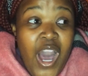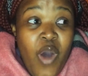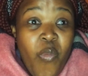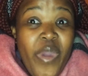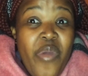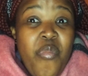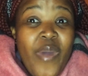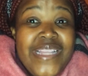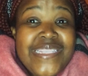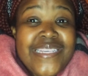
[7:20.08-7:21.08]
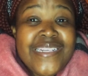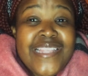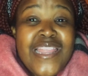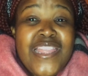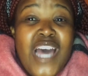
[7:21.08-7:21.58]
We waited
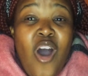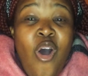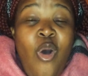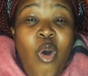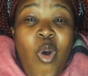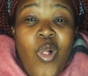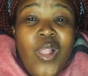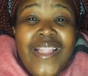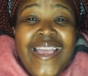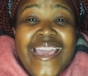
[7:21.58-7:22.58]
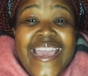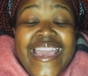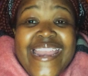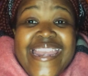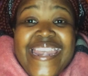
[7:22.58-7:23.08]
the whole
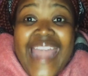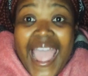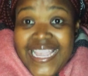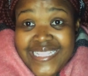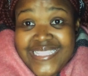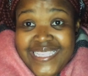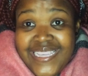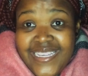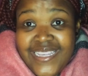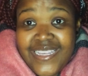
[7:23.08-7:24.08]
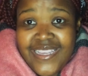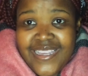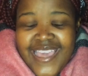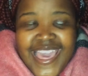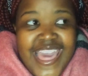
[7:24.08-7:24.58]
night.
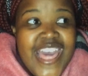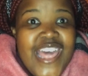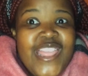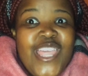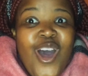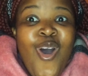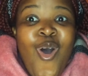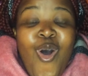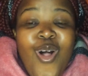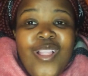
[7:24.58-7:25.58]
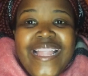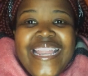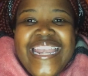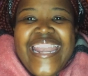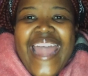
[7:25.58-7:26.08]
The whole
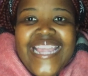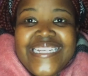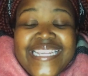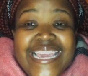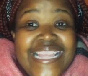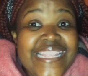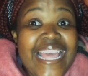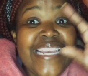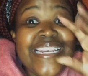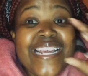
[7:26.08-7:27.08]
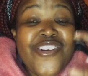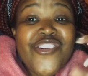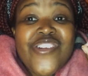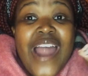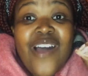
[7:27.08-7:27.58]
night in that
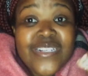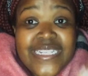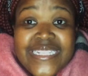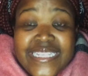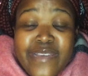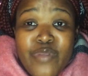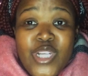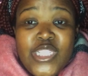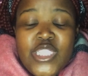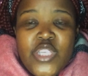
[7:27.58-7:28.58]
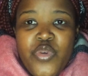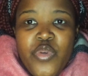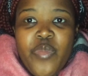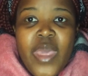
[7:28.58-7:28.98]
crowded emergency room.